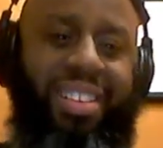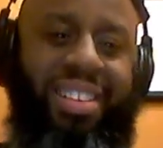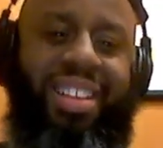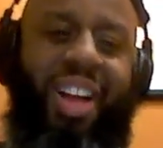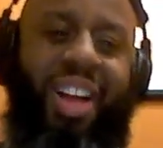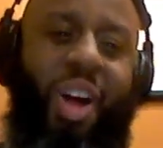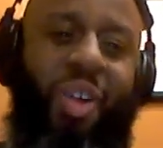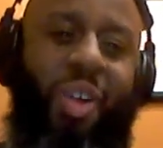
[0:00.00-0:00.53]

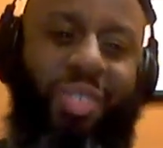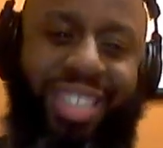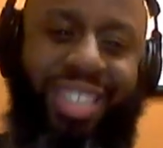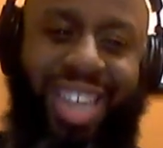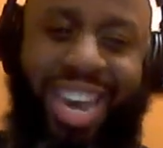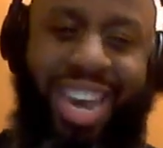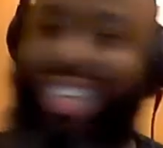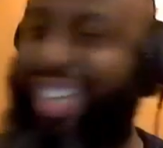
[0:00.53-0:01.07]
Oh, look
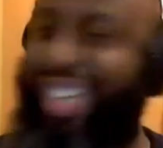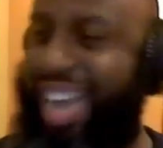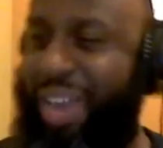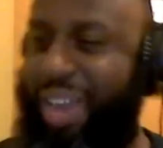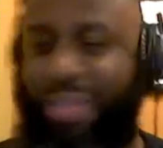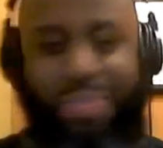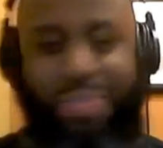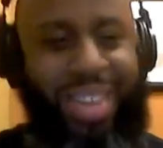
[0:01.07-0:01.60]
at it. Look at it.
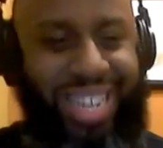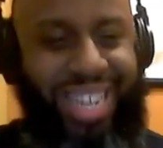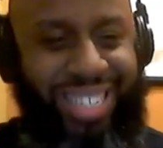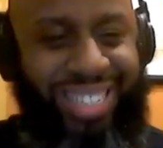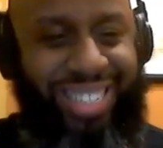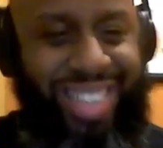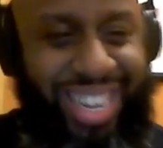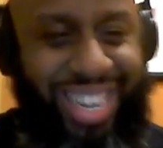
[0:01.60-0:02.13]
He's picking the
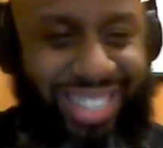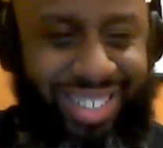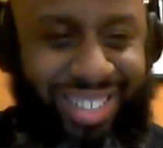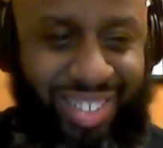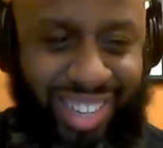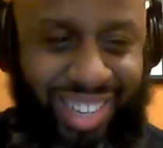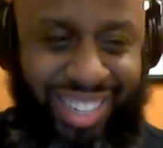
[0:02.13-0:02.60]
cities too. Look at him.